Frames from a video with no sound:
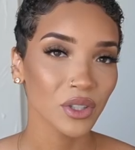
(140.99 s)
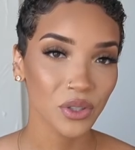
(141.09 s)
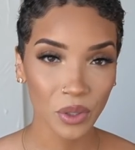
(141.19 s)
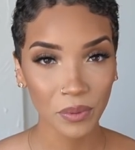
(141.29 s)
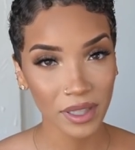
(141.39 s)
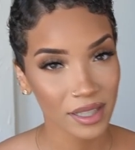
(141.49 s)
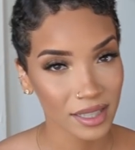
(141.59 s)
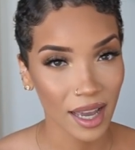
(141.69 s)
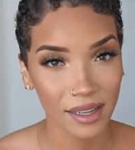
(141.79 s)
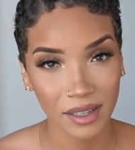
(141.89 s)
Super
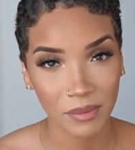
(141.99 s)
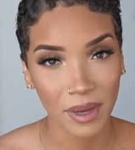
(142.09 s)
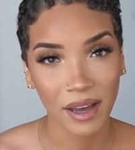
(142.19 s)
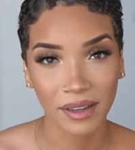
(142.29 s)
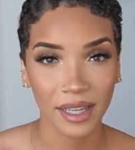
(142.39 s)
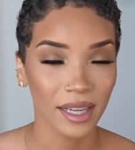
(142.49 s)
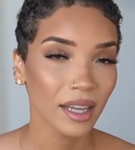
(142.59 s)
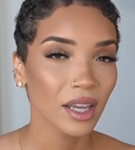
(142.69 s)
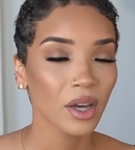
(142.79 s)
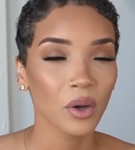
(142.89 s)
excited about it.
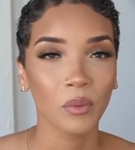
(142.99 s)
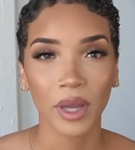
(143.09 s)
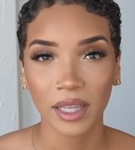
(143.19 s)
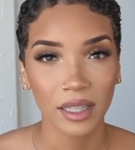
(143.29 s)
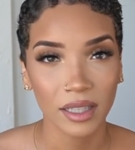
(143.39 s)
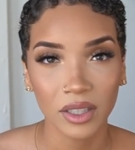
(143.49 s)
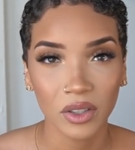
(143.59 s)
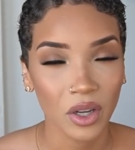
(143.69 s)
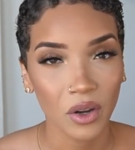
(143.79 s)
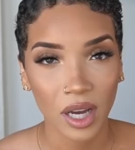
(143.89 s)
Waited, you
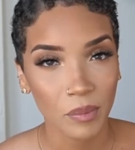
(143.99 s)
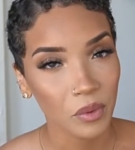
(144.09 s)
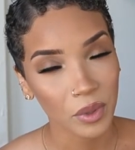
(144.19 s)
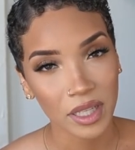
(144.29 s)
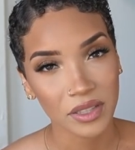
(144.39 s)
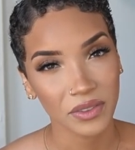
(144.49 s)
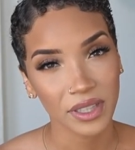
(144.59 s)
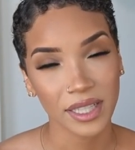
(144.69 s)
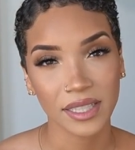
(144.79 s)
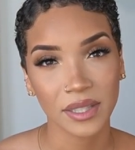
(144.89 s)
know, a couple weeks for
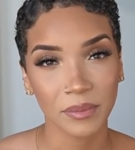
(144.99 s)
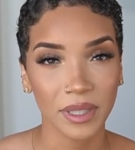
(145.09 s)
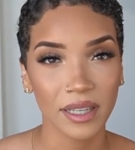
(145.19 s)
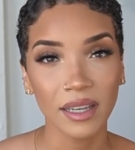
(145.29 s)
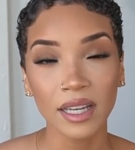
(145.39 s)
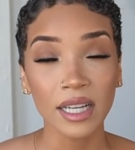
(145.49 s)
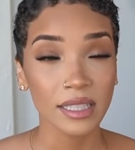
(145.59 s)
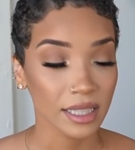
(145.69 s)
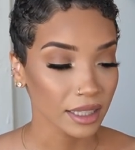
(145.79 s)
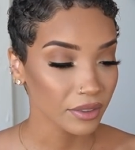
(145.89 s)
it to be
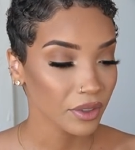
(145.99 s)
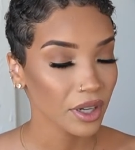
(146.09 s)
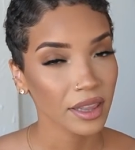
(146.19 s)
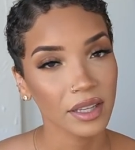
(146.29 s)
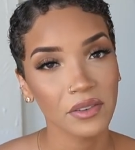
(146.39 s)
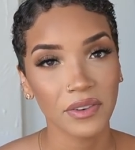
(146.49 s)
delivered and then